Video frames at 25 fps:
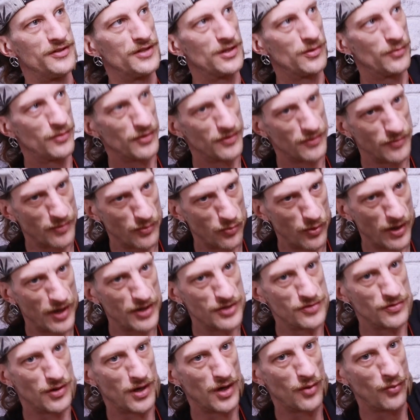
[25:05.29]
You don't want it to be
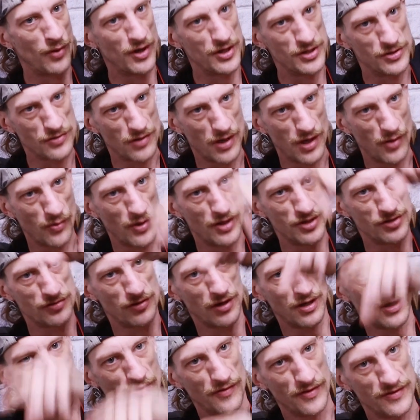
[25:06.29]
wet, dry, wet, dry, wet,
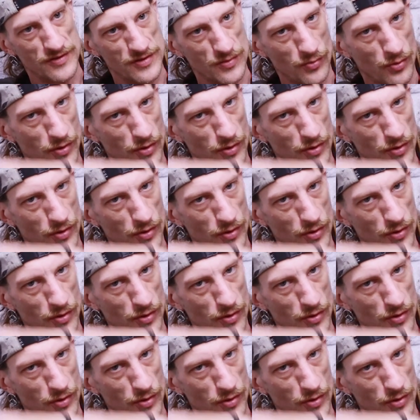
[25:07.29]
dry like this.